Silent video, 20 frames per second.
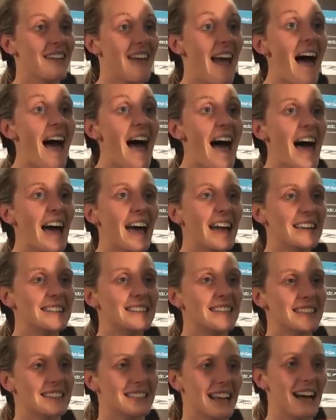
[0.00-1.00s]
Yeah, it's
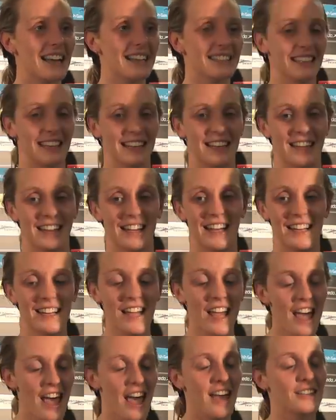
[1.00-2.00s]
exciting, and
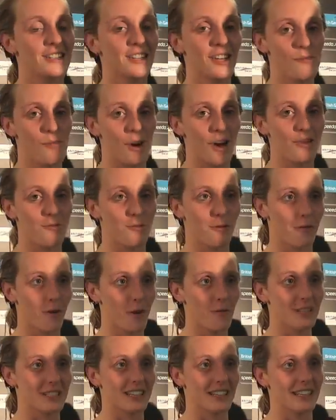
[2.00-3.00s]
it's all about the
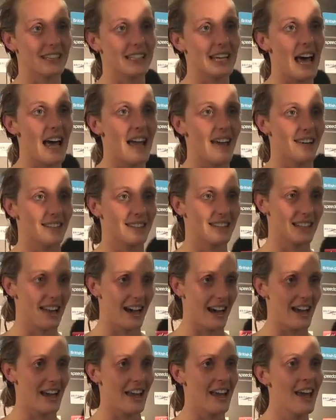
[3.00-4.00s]
performance on the day. And
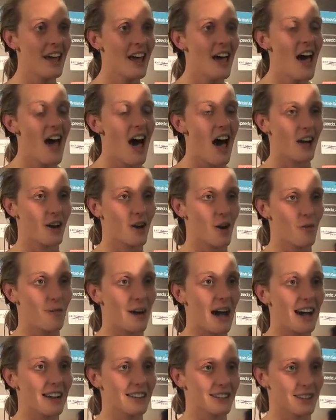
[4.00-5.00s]
tonight I got my
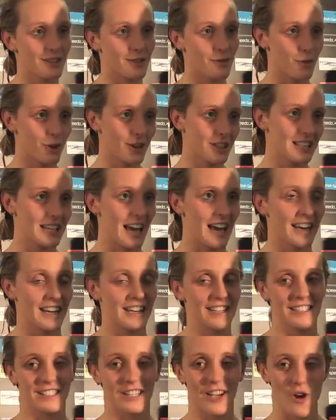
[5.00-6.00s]
hand on the wall
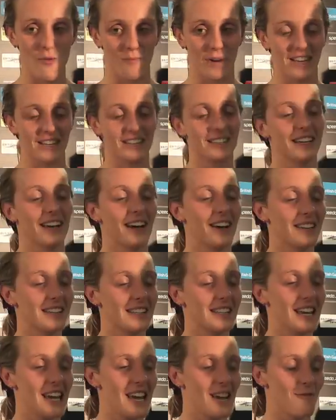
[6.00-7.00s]
second, so I managed to get on the
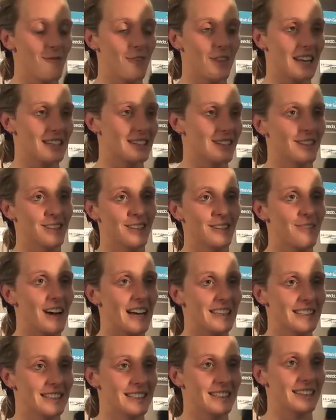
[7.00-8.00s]
team, and that's all that
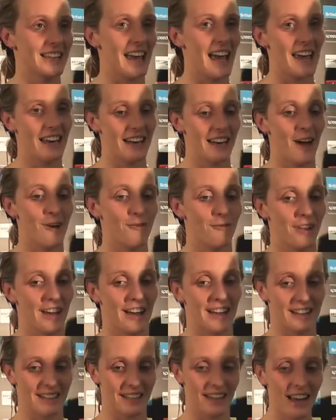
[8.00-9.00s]
mattered today. And hopefully I
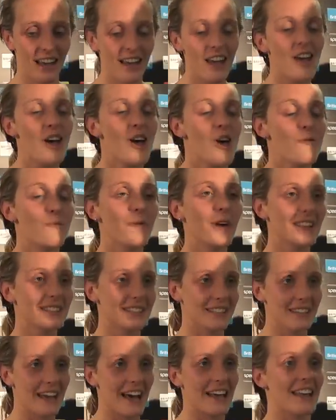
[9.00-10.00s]
can build
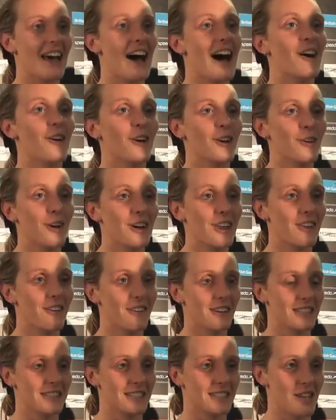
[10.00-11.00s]
on that now all the way
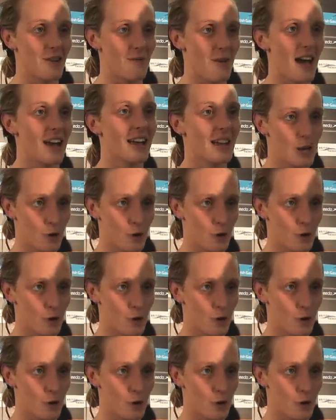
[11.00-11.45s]
through to summer.